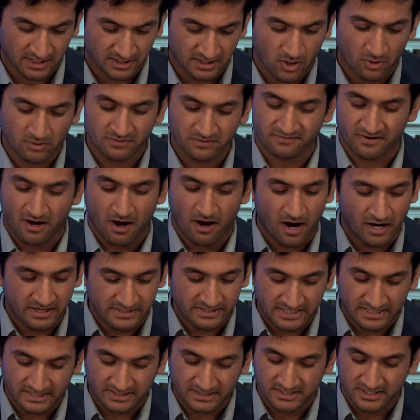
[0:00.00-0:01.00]
code of
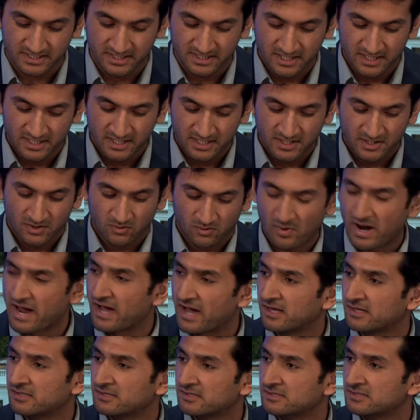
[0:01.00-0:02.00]
conduct,
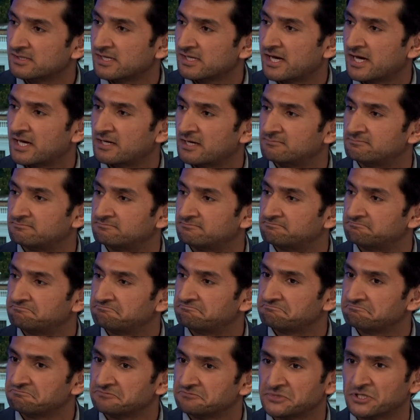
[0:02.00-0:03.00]
while
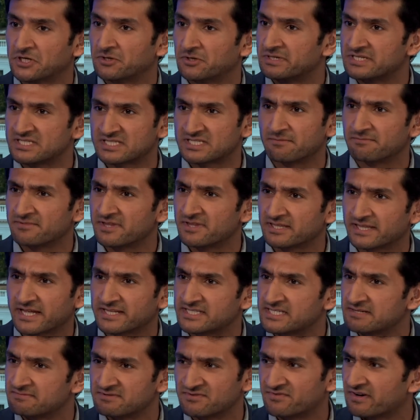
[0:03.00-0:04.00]
is something that
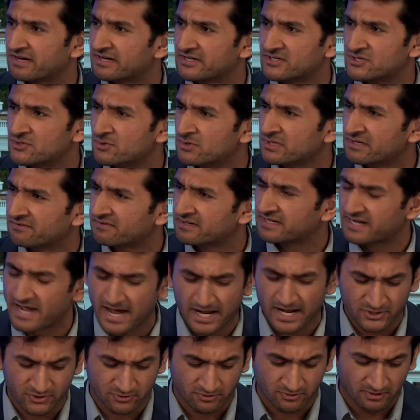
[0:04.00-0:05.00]
seems very intuitive and
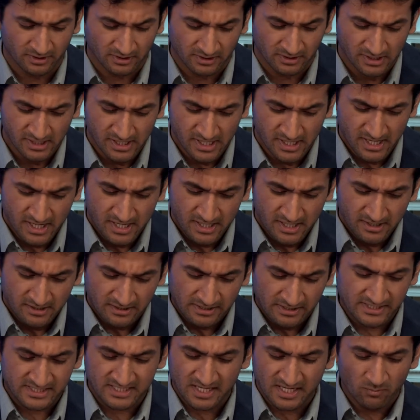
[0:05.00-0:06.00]
natural,
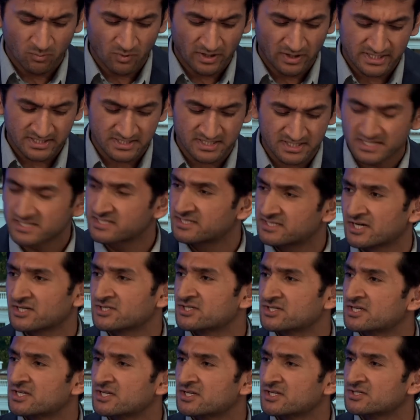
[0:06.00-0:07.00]
in some ways, these
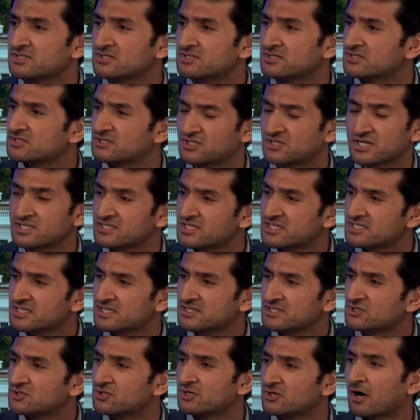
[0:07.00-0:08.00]

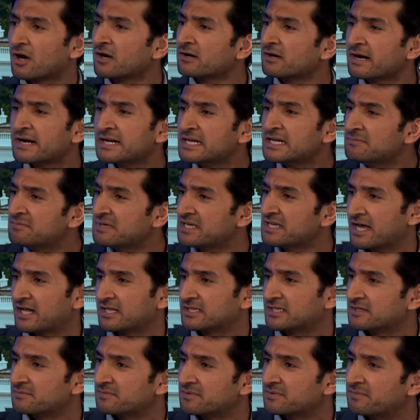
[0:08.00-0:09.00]
justices should already be
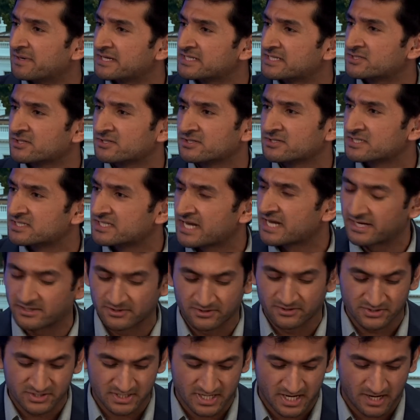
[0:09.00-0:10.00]
held up by certain
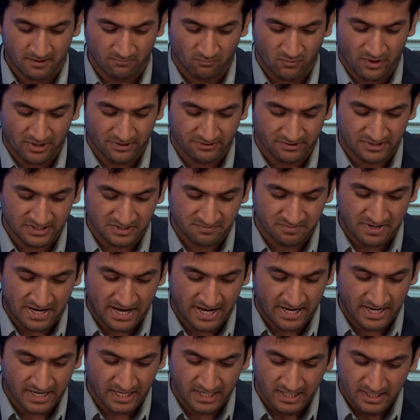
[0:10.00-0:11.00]
standards, whether it's
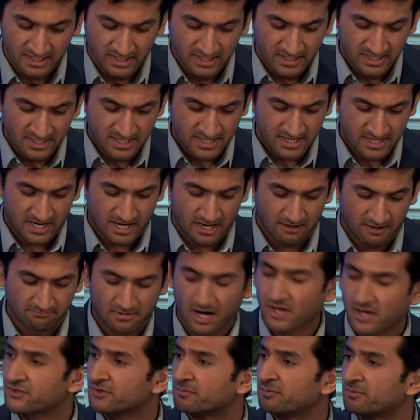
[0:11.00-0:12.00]
by
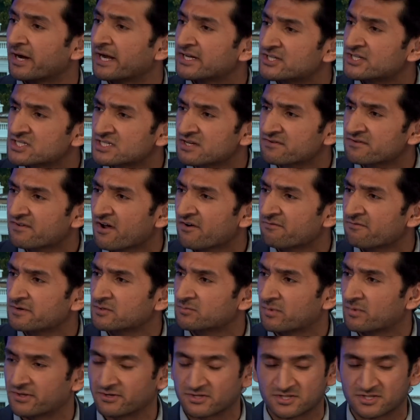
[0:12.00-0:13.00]
other branches of government,
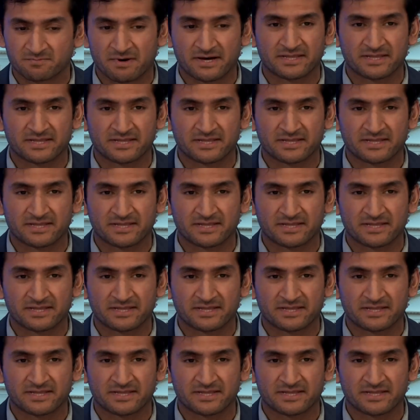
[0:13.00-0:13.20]
whether it's by